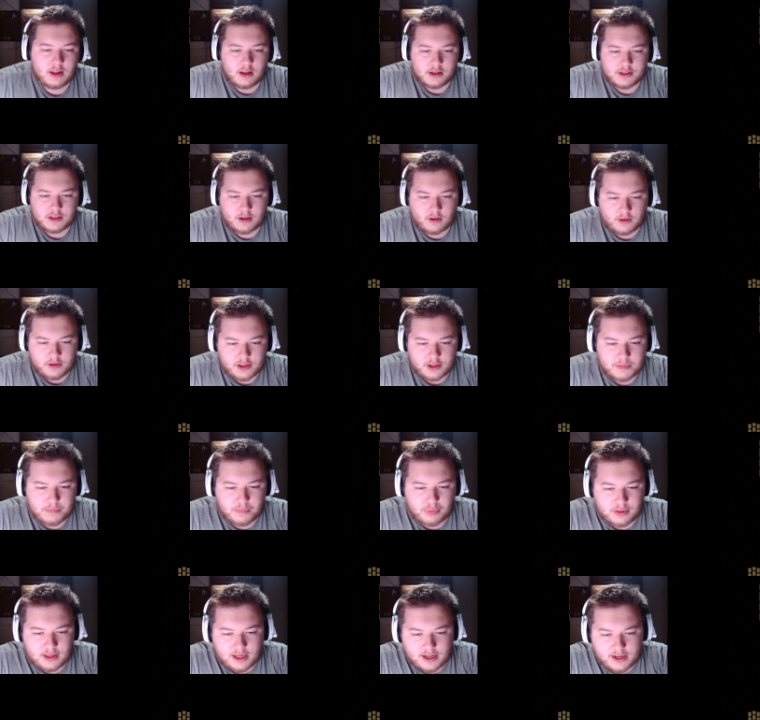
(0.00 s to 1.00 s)
No, you're just
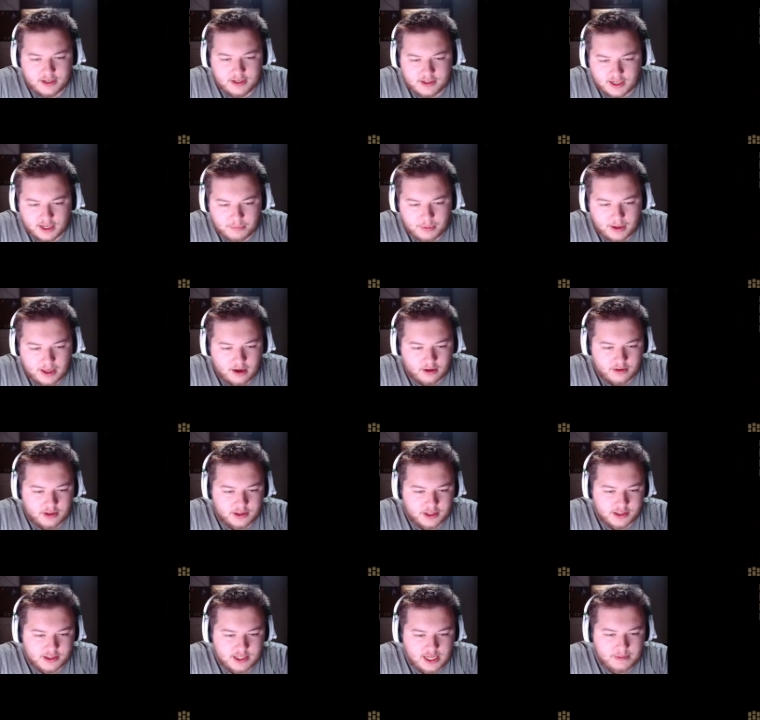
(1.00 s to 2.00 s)
prancing about in
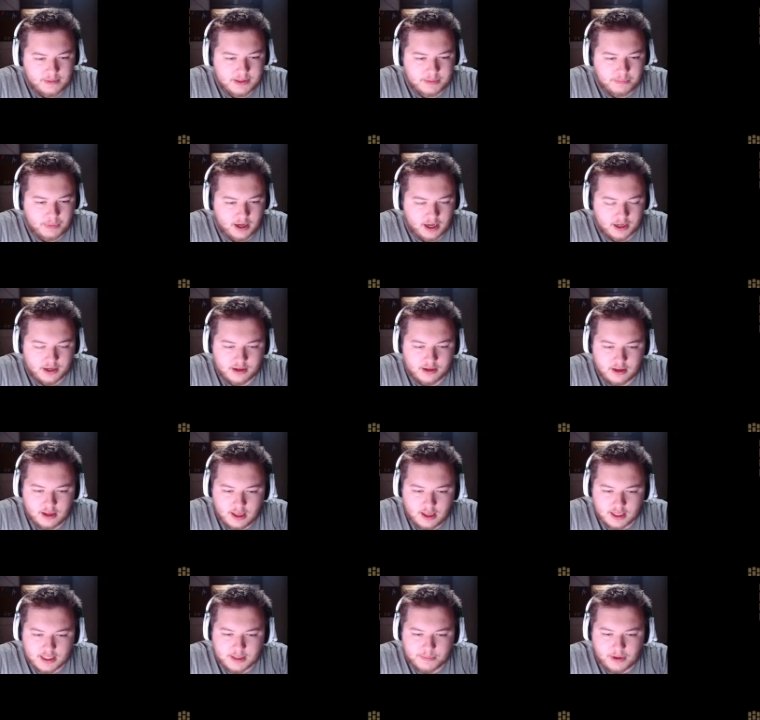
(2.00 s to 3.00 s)
the same spot.
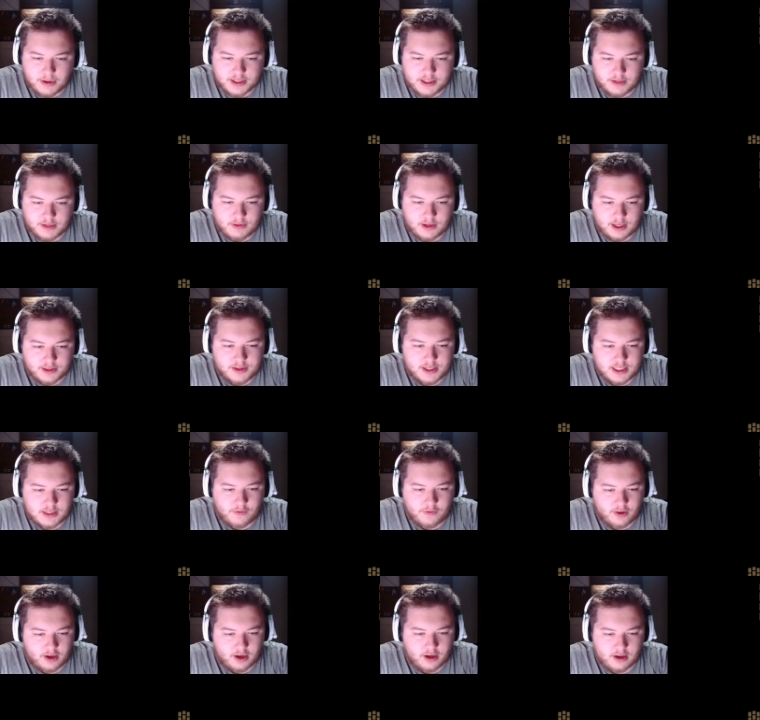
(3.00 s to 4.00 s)
Surprised you even got this
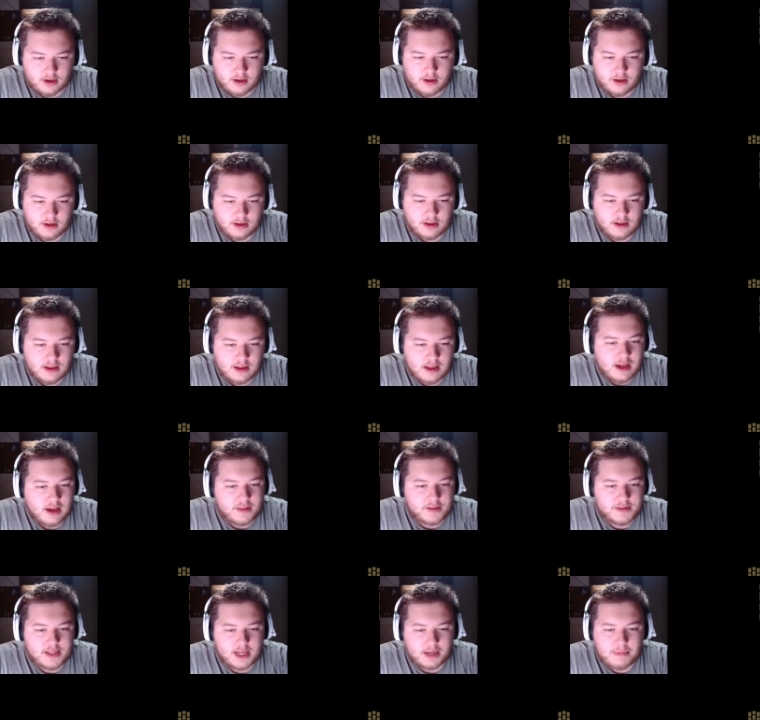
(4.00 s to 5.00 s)
far.
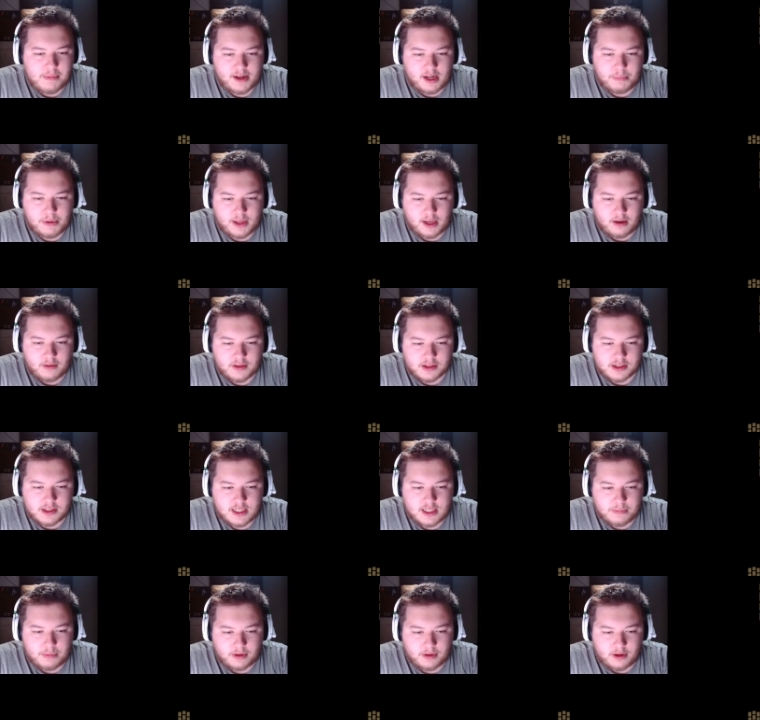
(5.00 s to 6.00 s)
The dead may not be able to
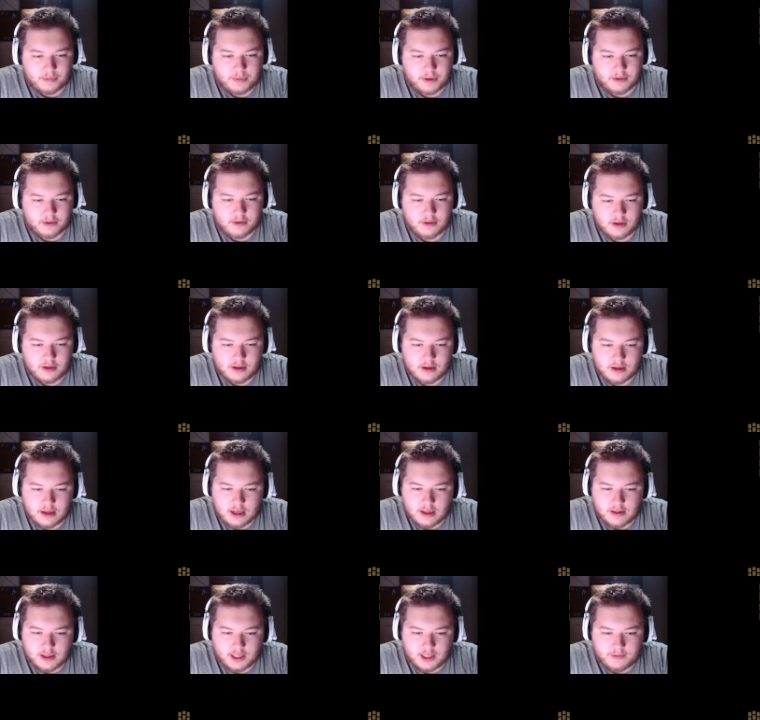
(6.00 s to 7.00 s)
step up you.
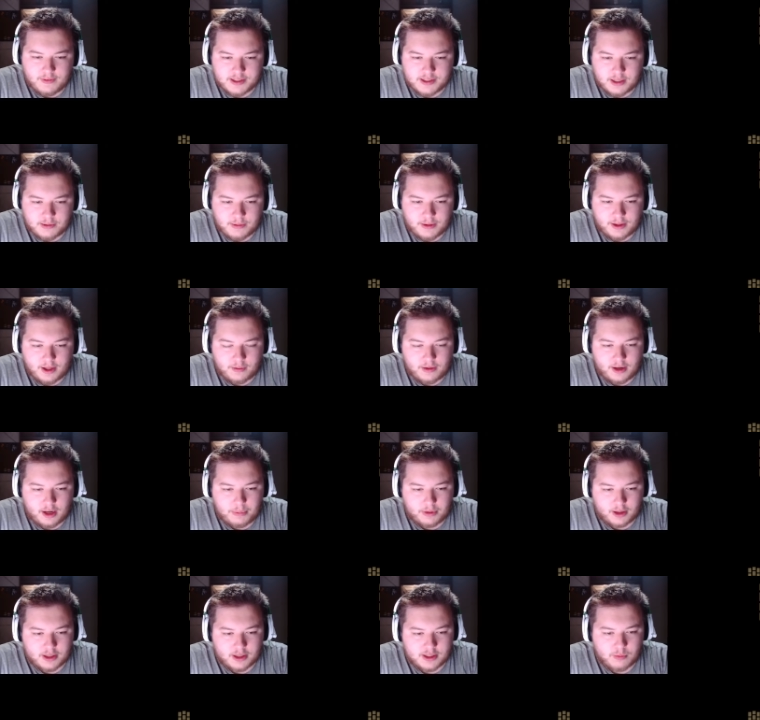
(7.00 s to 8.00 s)
Let me see the uh,
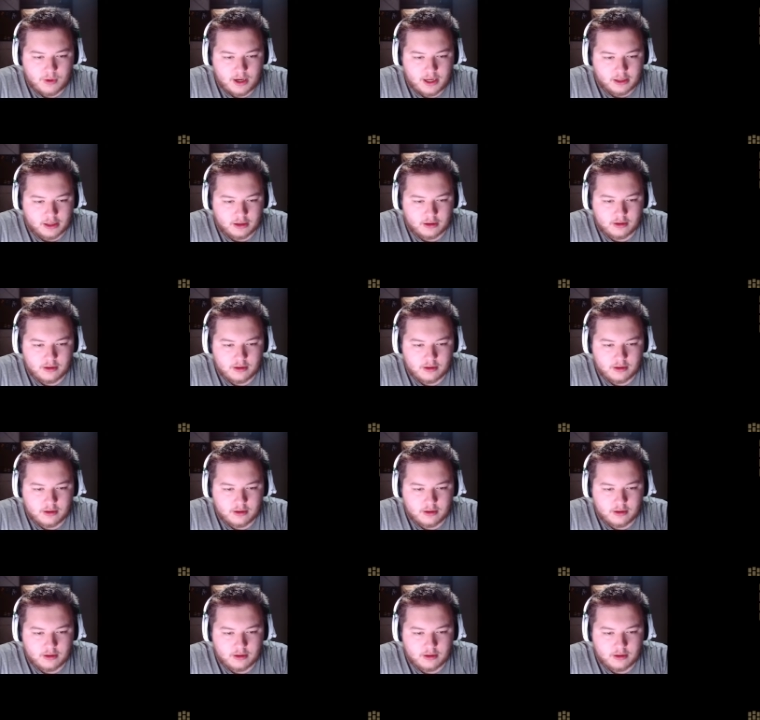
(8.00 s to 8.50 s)
able as well